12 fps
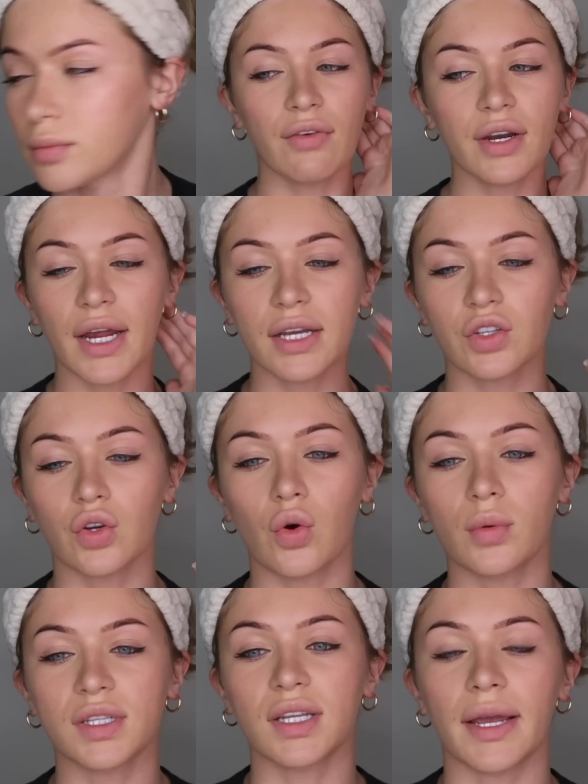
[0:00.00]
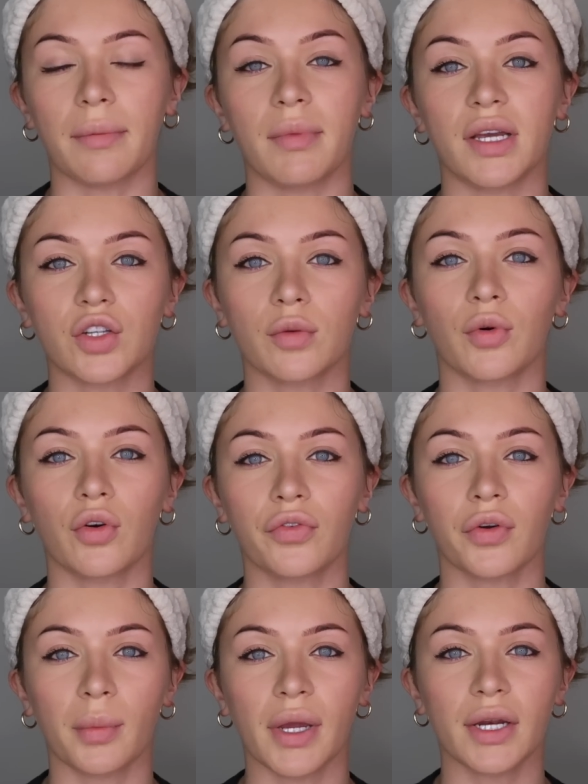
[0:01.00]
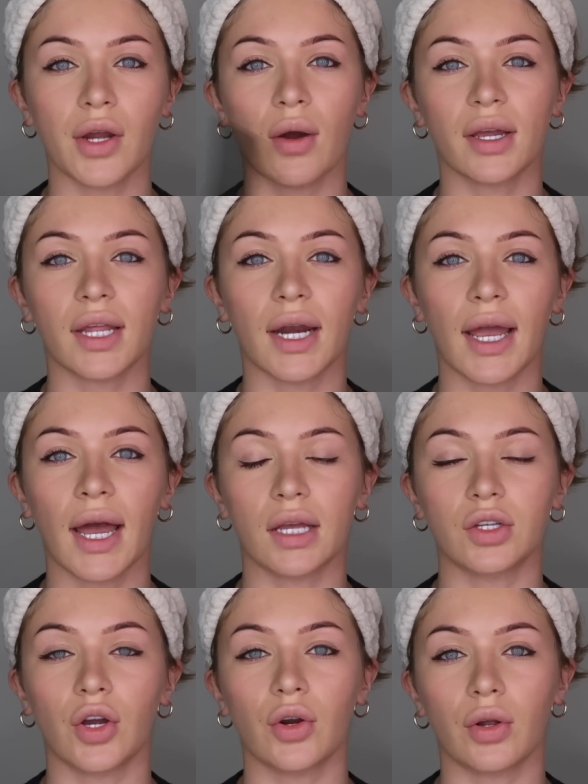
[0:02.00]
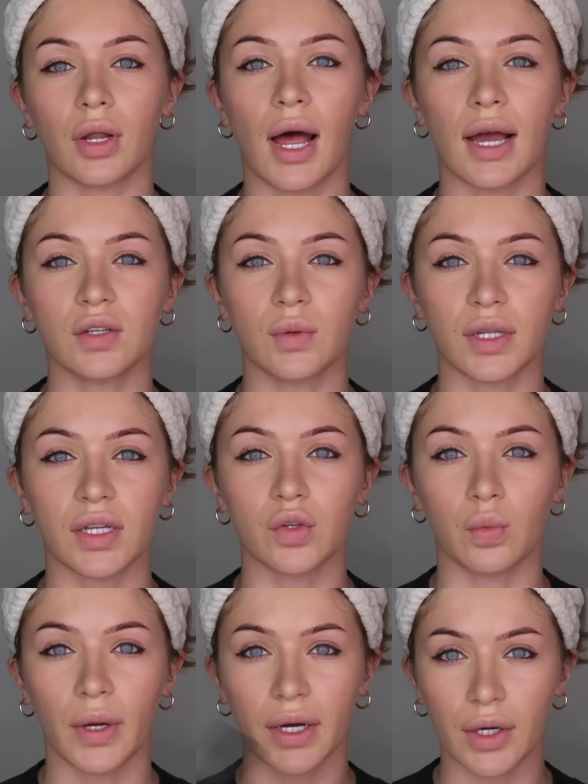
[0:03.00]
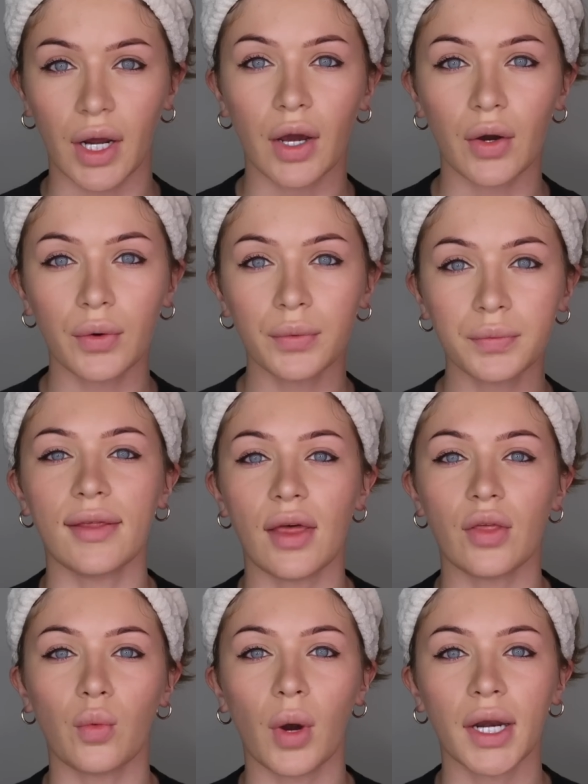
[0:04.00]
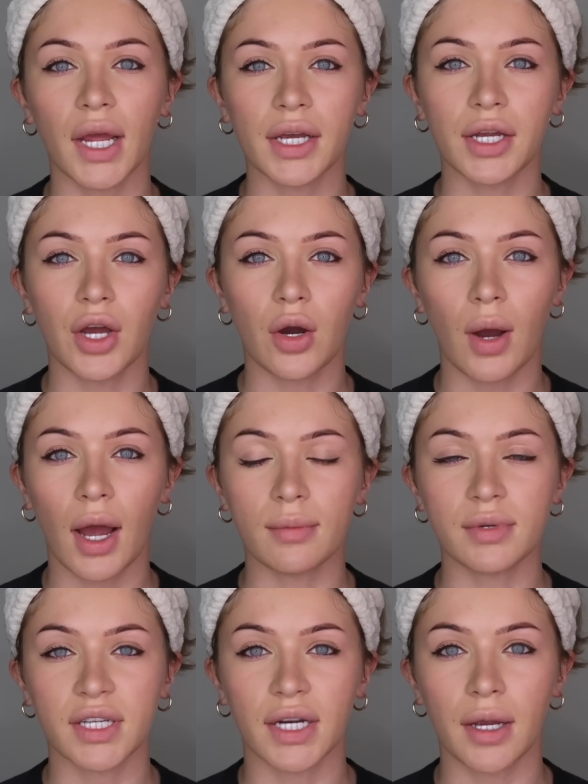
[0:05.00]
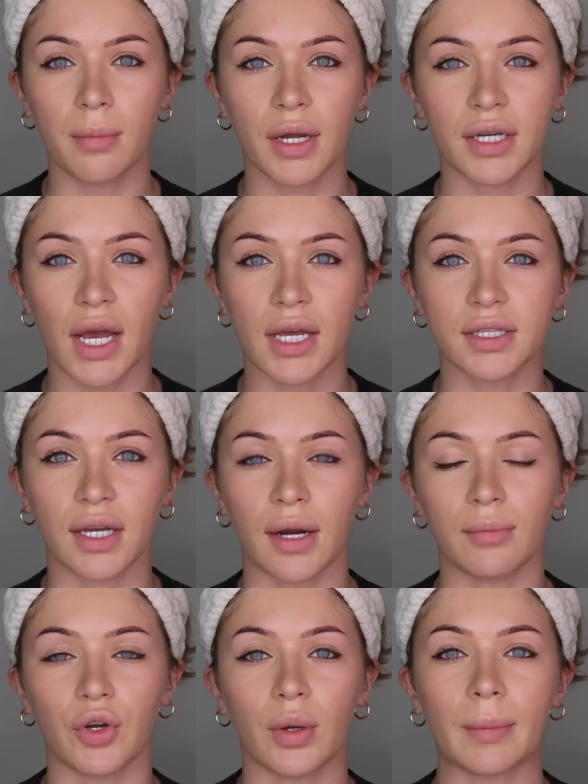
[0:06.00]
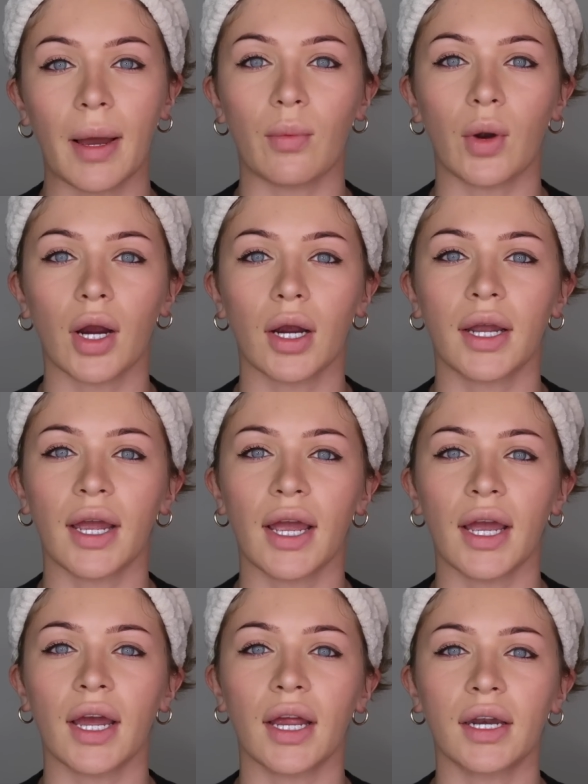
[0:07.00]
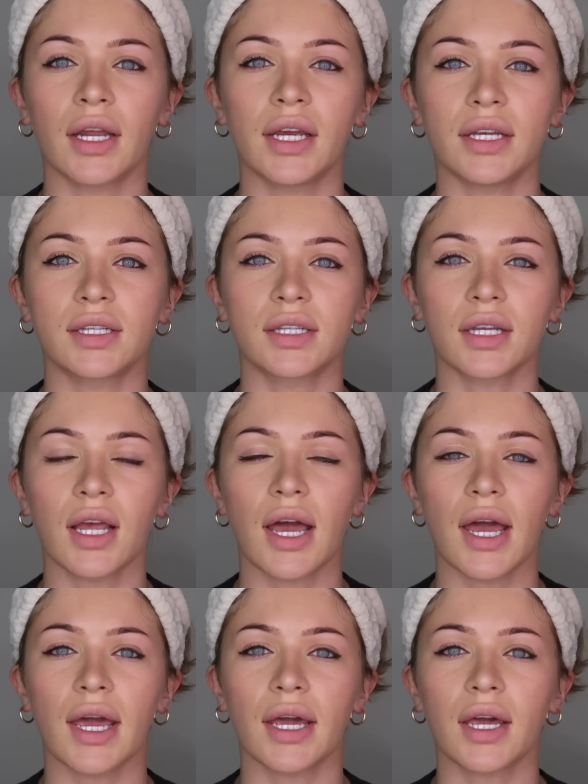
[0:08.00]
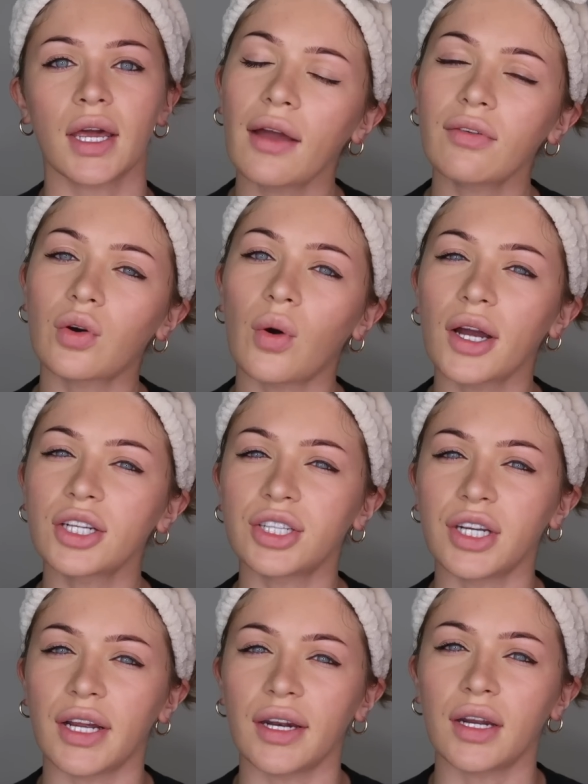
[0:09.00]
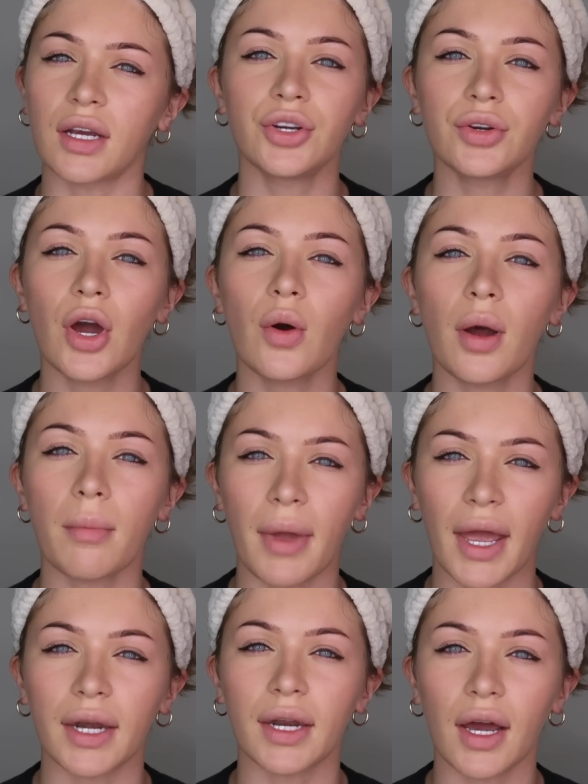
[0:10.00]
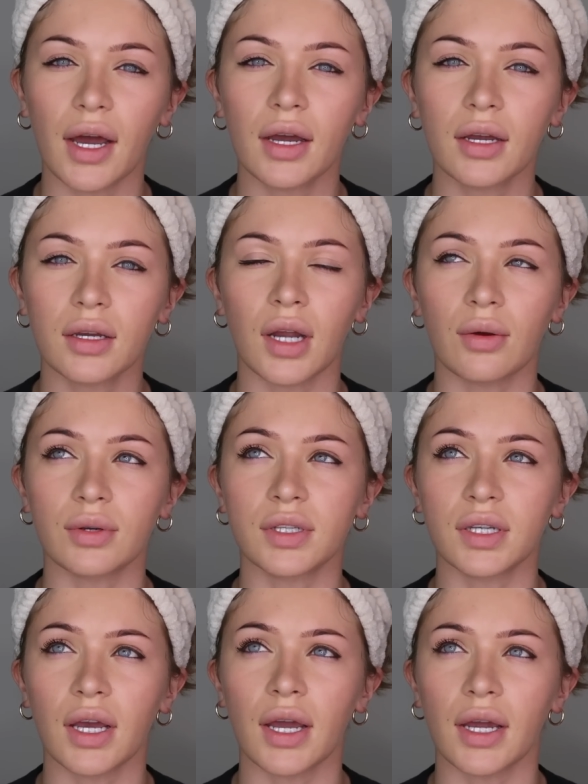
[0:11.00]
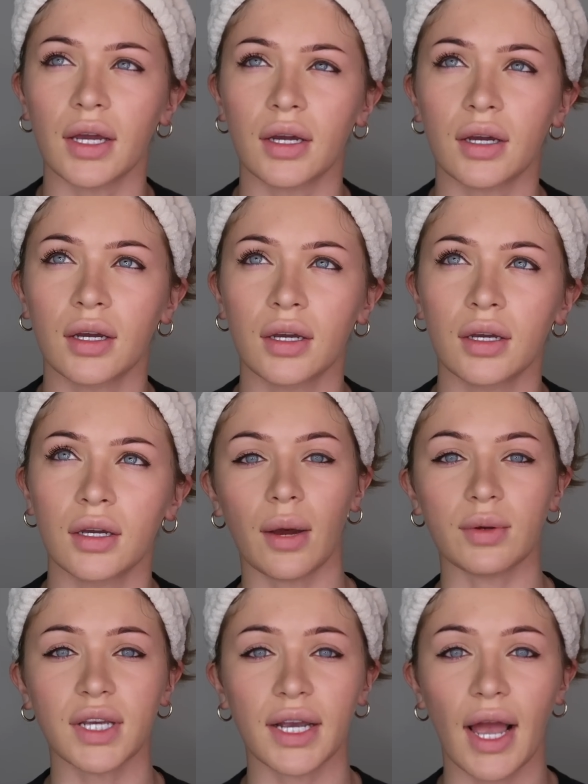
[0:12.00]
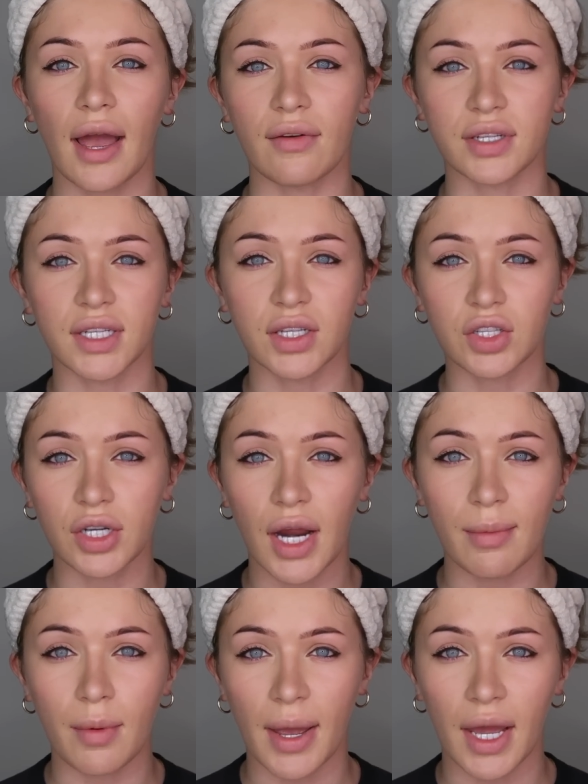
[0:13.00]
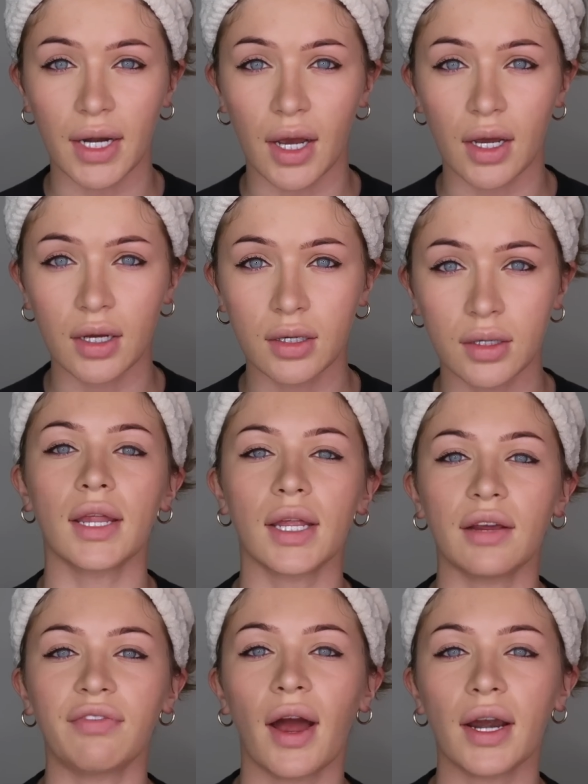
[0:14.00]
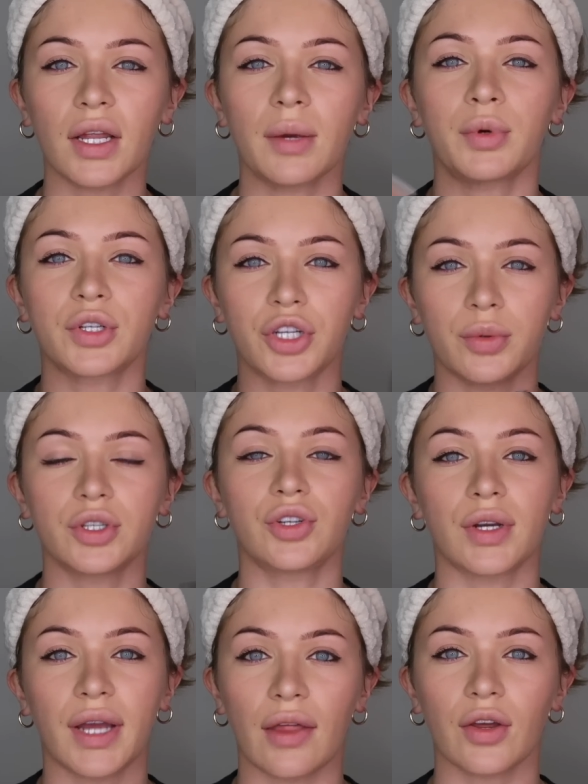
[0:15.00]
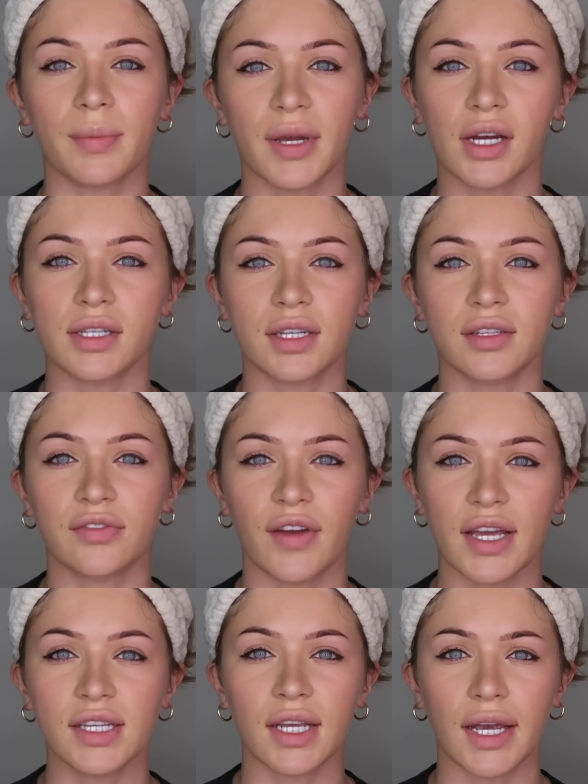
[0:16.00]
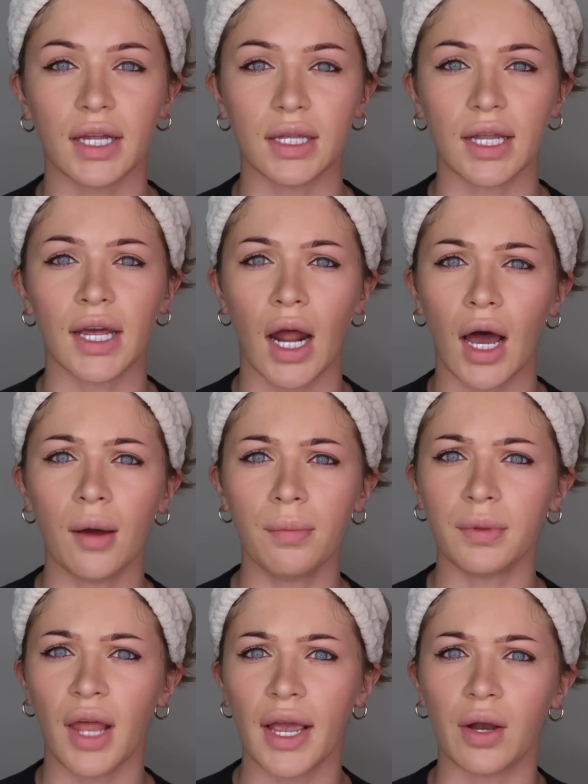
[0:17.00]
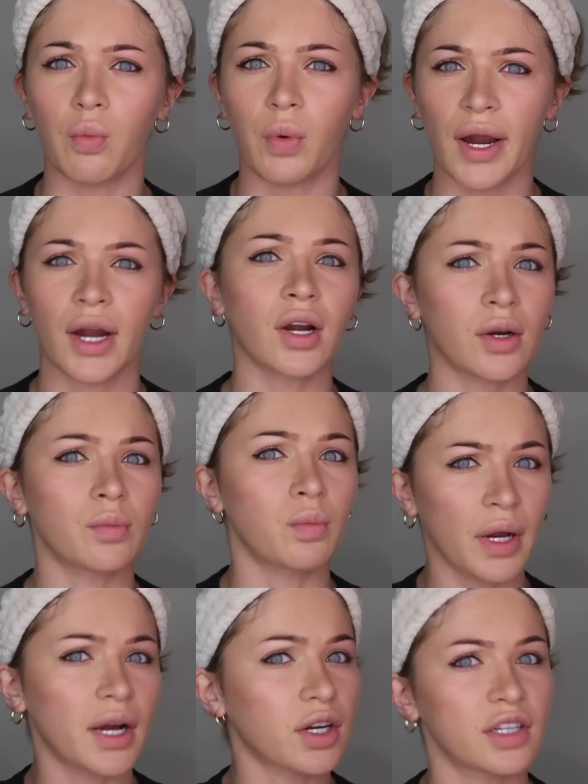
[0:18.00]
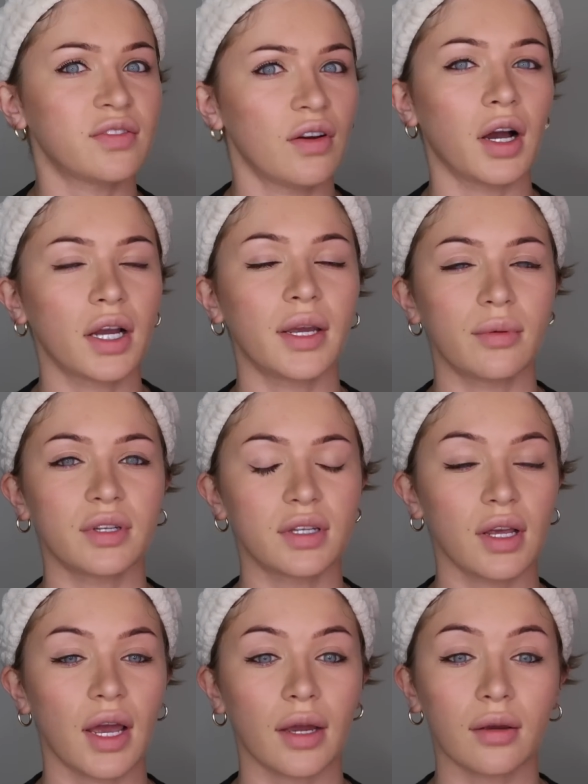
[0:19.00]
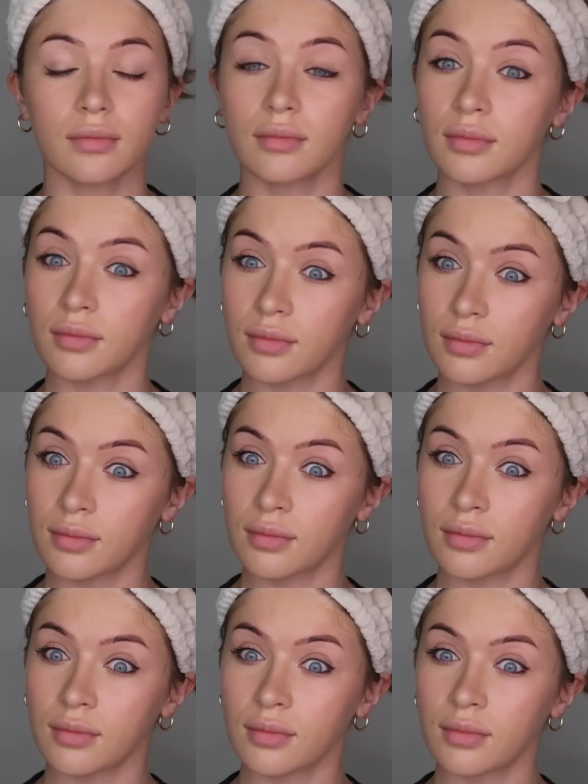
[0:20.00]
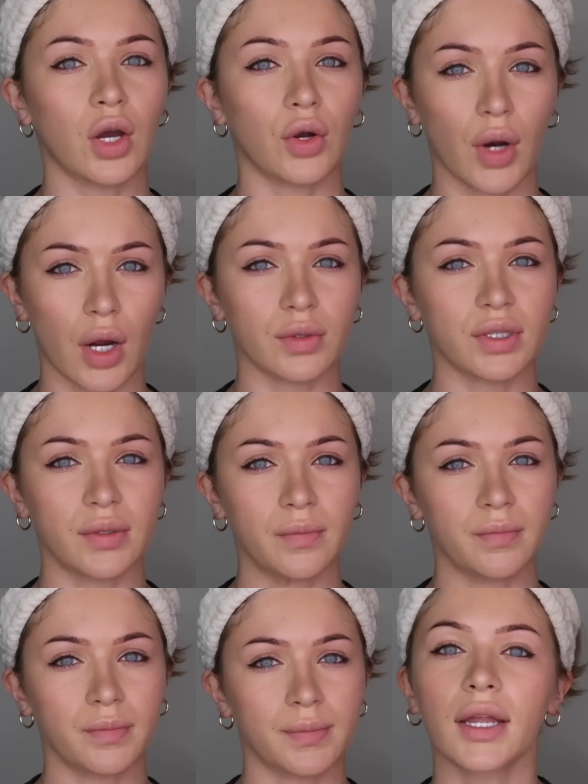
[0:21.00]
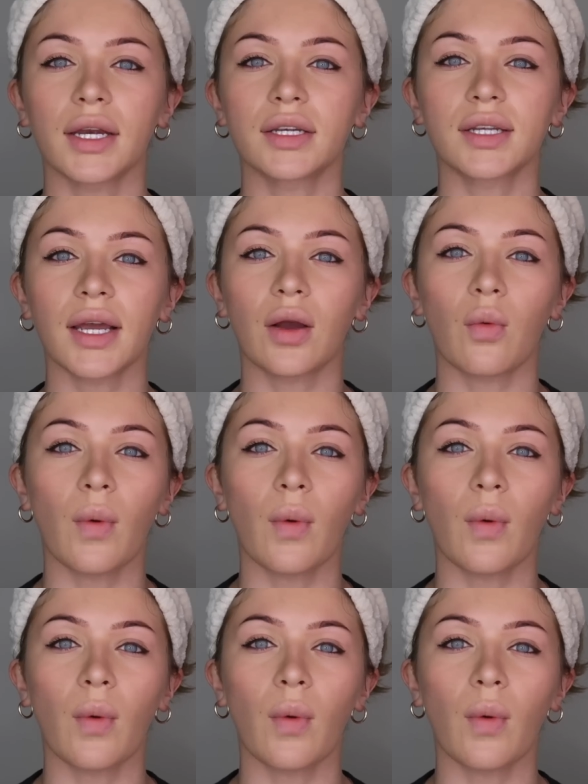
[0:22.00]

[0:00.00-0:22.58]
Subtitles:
Every day at school was like miserable for me, knowing that I had to go to class with this weirdo. And then the one day, you know, I'm sitting at my desk and I'm doing my work, and he's like, I have a question. Do you know Amanda? And I was like, I have a sister named Amanda. And then he finally put two and two together because his face like lit up, like weird as fuck. He was like, gross. And then he's like,